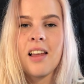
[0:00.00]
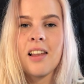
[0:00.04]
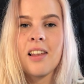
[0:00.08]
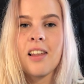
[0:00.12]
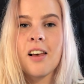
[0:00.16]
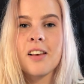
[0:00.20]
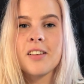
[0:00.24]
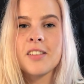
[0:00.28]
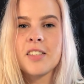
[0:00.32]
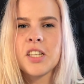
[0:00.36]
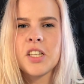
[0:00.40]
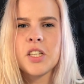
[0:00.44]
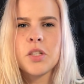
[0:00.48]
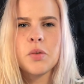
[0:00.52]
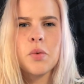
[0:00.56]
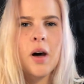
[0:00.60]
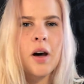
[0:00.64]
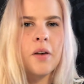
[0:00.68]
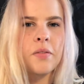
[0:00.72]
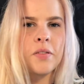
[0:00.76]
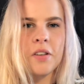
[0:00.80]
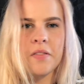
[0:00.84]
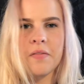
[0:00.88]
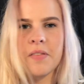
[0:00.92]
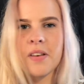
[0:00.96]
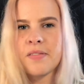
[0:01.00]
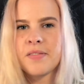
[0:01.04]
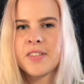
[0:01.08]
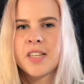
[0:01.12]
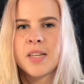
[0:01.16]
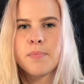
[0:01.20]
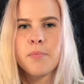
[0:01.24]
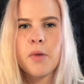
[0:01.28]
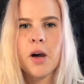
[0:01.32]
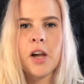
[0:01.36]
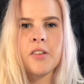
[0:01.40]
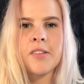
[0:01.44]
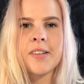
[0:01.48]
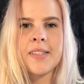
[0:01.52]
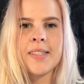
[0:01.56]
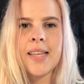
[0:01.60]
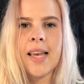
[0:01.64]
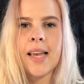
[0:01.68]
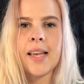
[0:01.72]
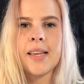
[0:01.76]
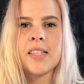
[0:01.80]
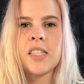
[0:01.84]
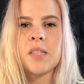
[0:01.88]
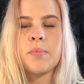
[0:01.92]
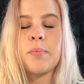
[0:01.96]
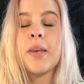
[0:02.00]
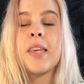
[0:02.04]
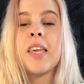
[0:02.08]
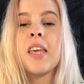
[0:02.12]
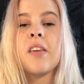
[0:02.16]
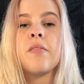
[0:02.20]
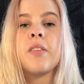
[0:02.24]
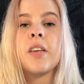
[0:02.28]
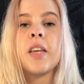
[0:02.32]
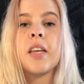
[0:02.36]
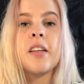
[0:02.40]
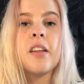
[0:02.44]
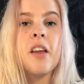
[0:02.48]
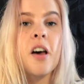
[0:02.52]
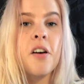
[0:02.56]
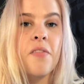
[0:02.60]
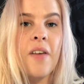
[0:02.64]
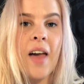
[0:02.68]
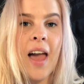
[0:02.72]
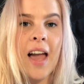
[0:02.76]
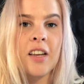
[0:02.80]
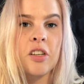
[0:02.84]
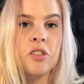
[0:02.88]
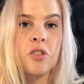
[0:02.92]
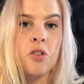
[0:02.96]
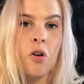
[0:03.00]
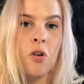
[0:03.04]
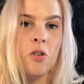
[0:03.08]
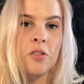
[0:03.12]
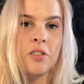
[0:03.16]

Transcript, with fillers: lasting 12 to 15 microseconds but giving enough extra